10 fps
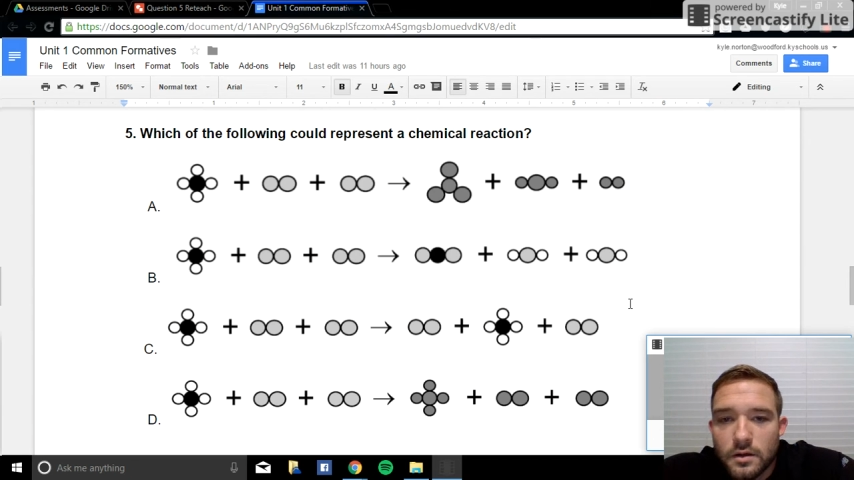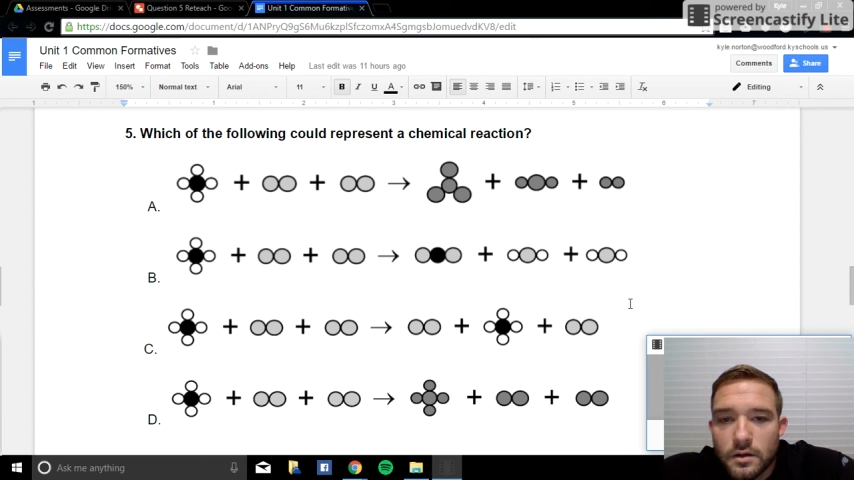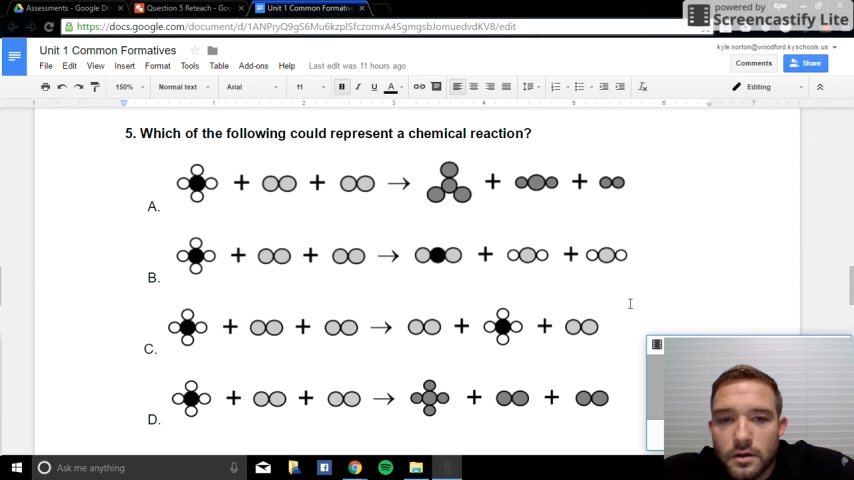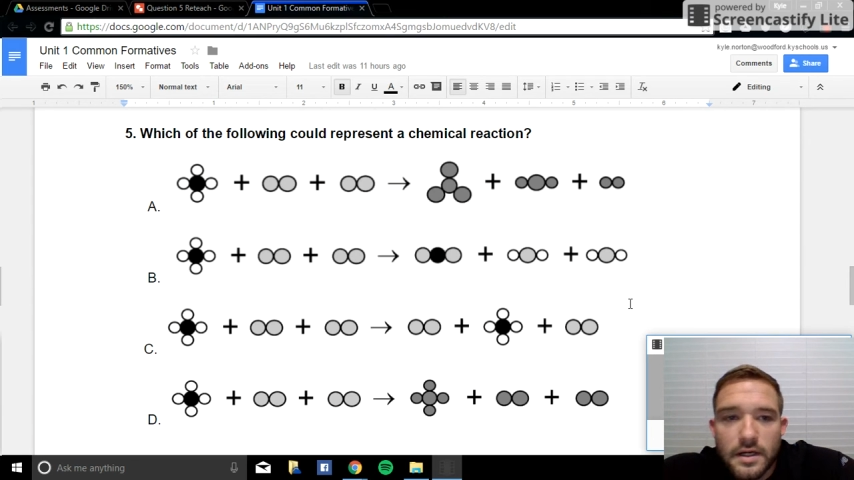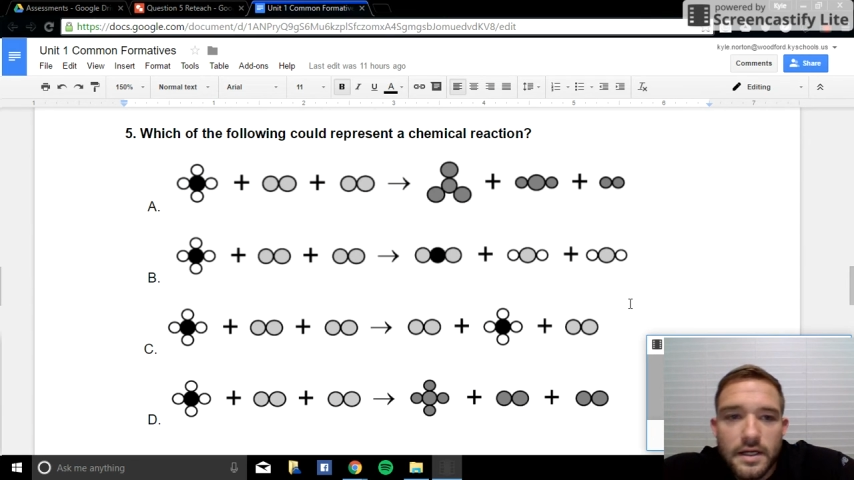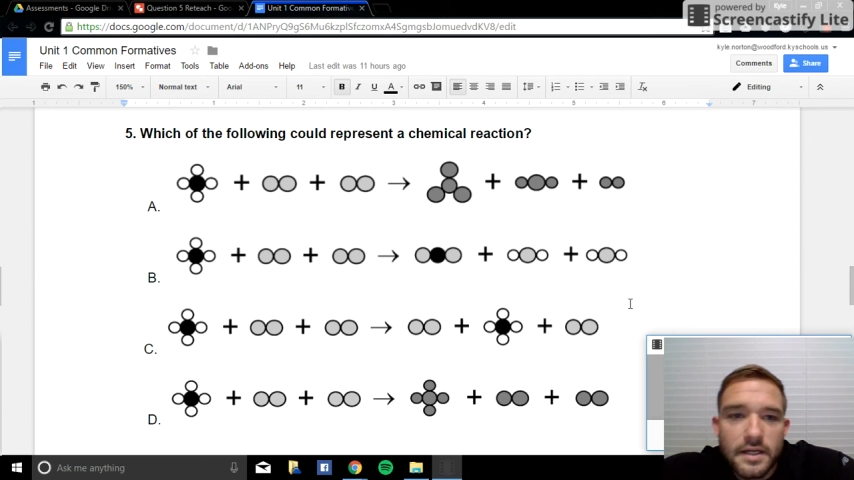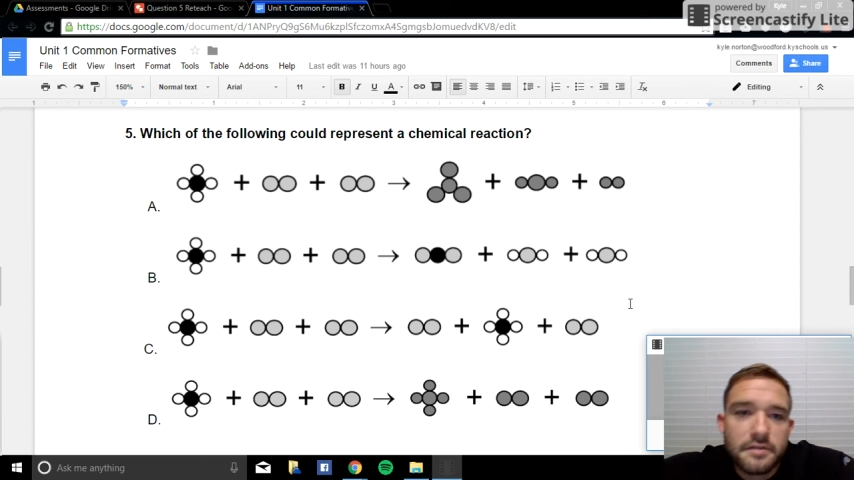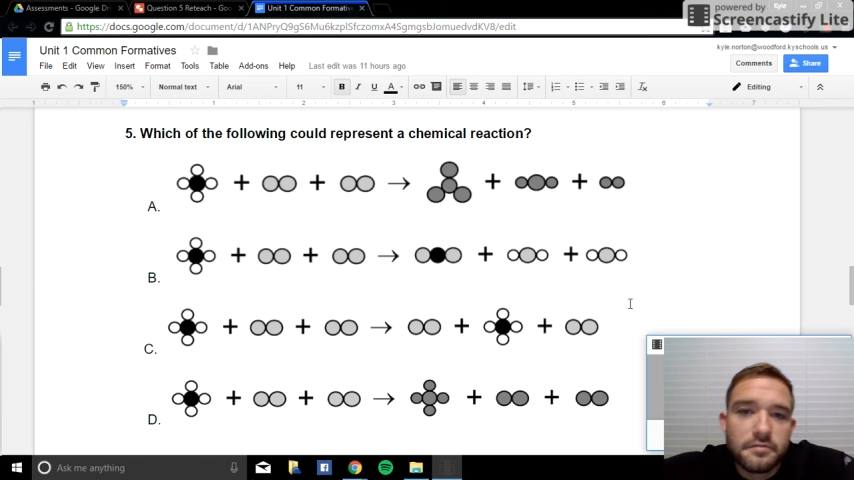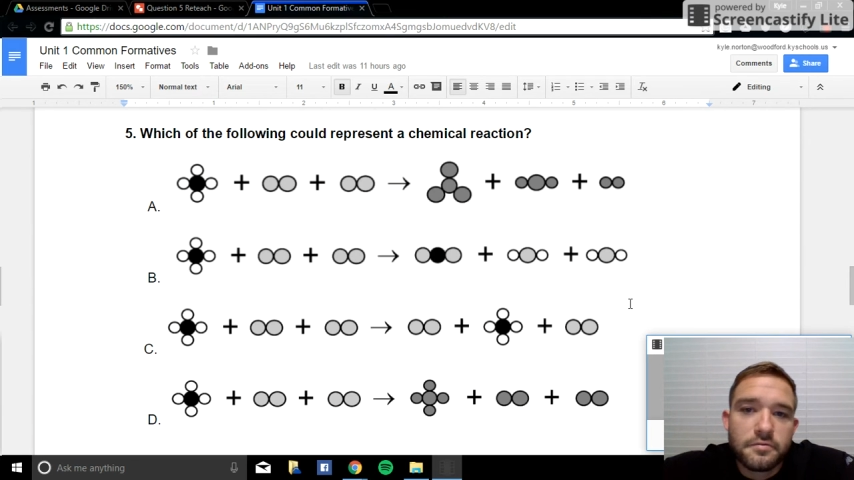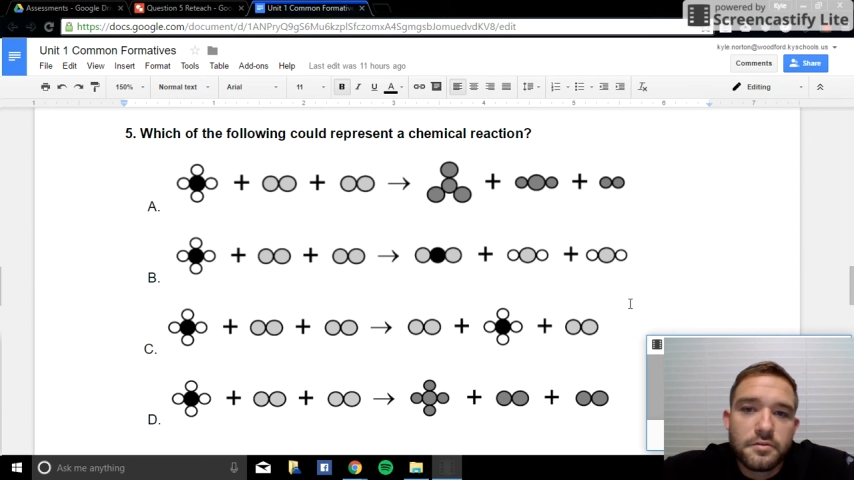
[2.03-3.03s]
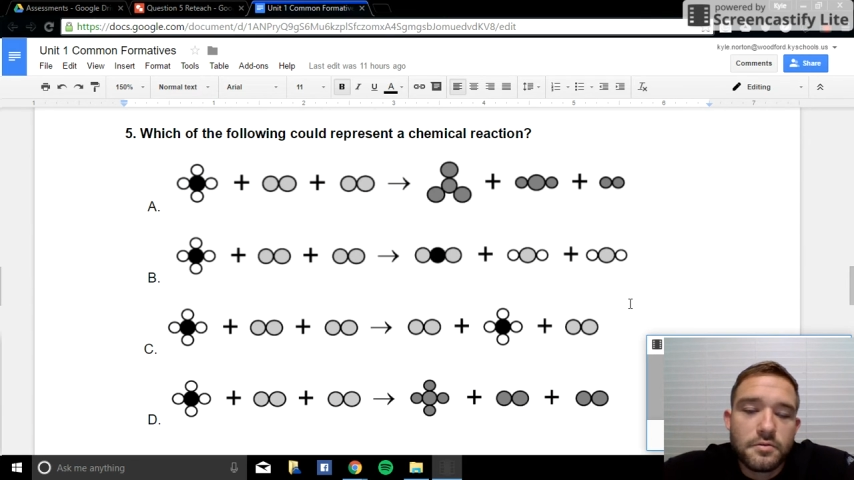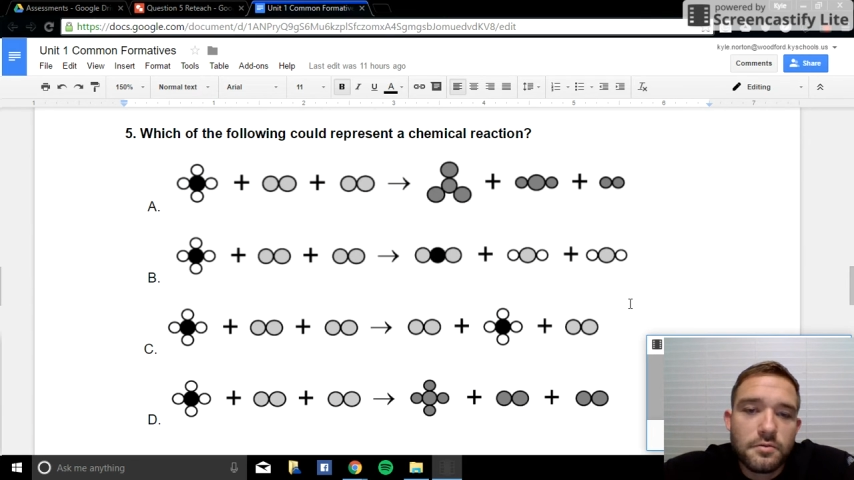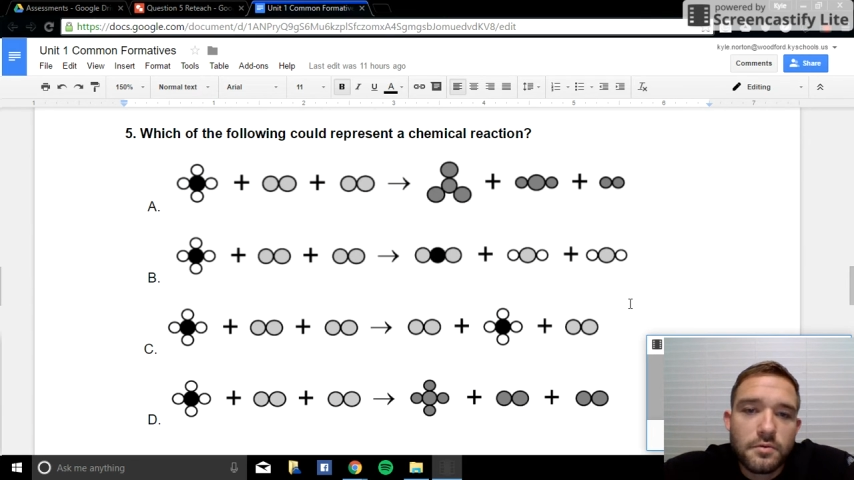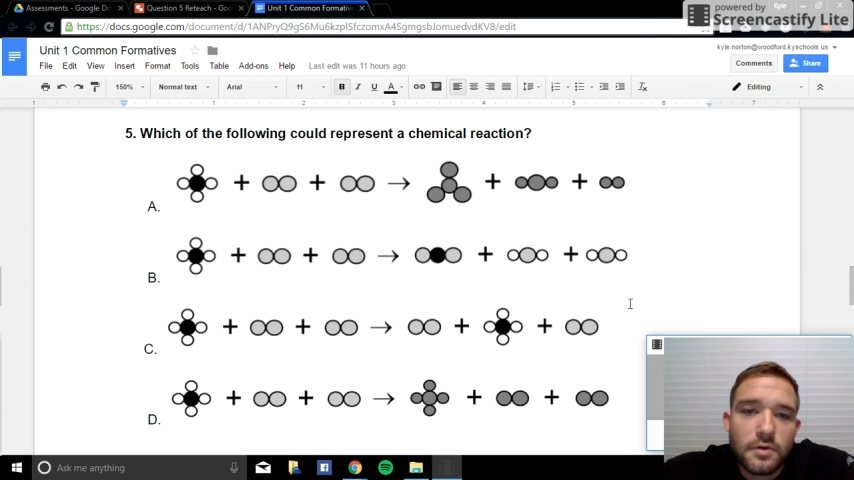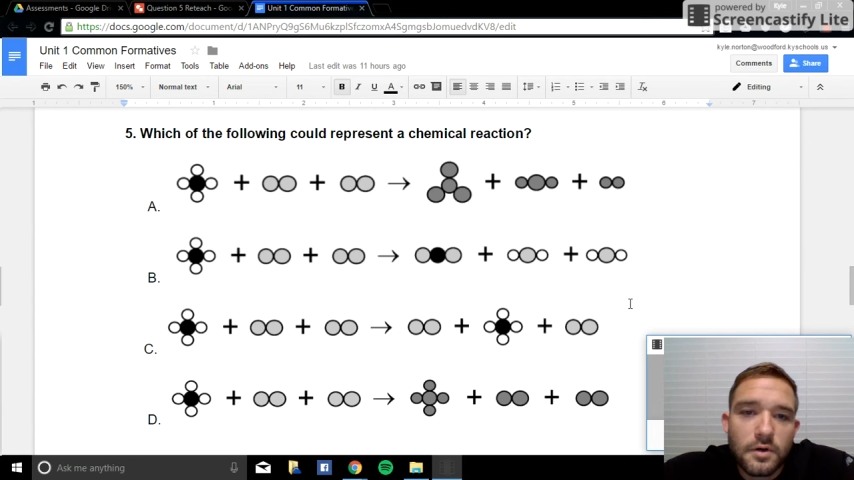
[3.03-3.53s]
All right, if
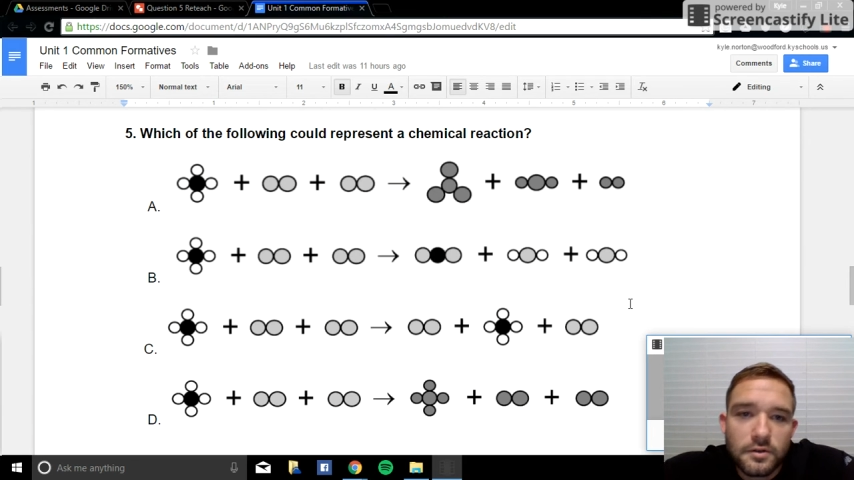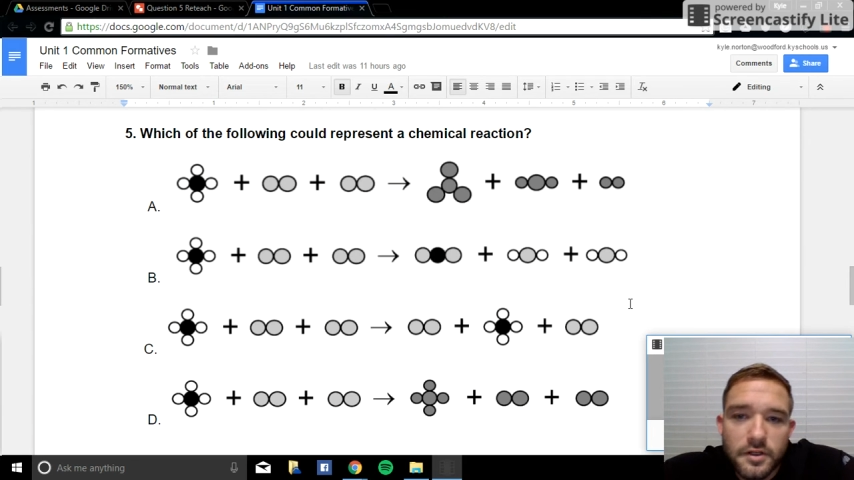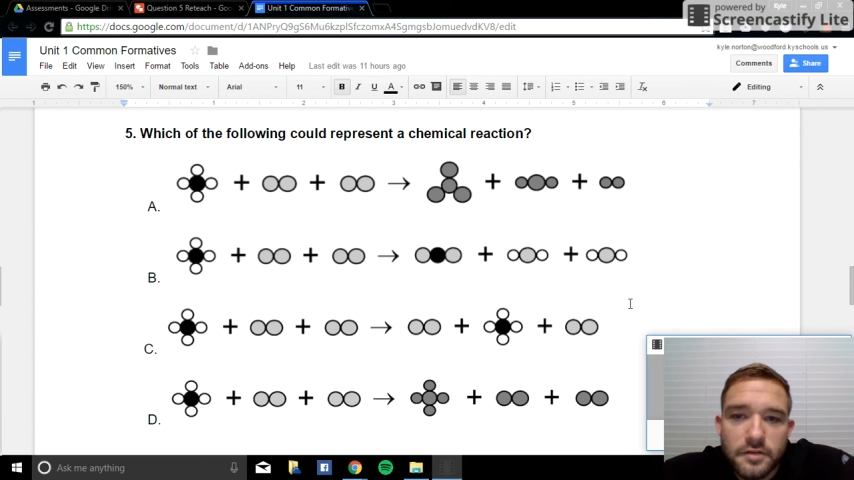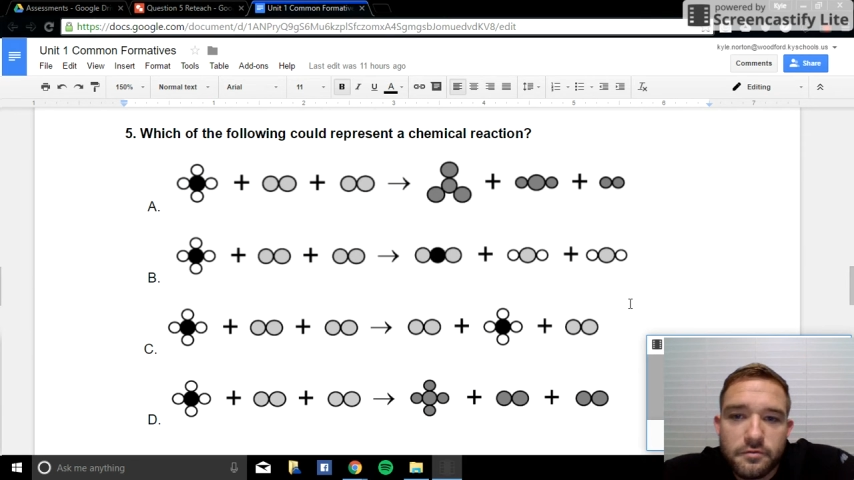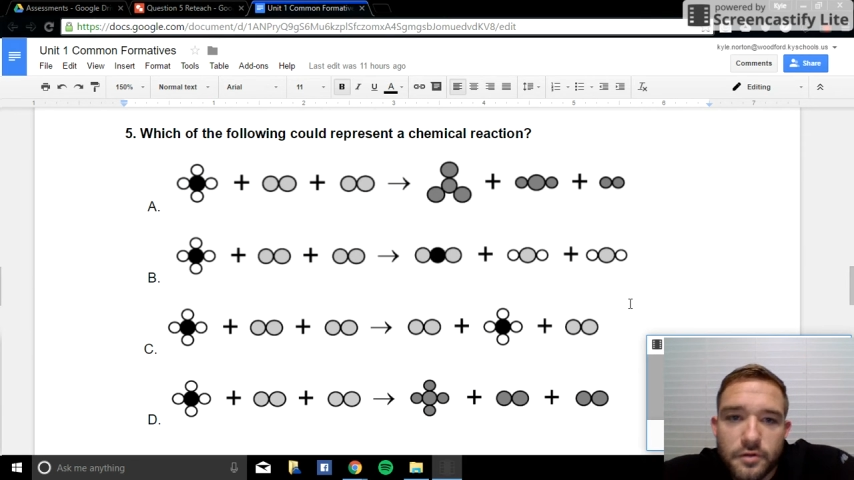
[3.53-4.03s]
you are looking